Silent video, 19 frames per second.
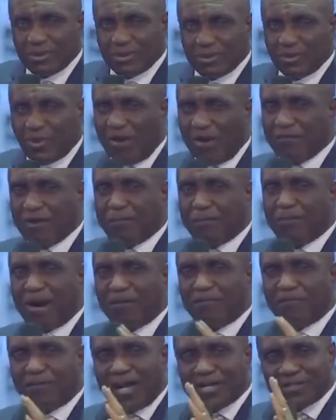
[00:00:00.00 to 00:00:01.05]
You have a
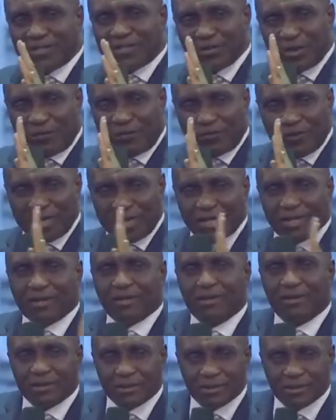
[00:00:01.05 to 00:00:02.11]
perverse way of thinking.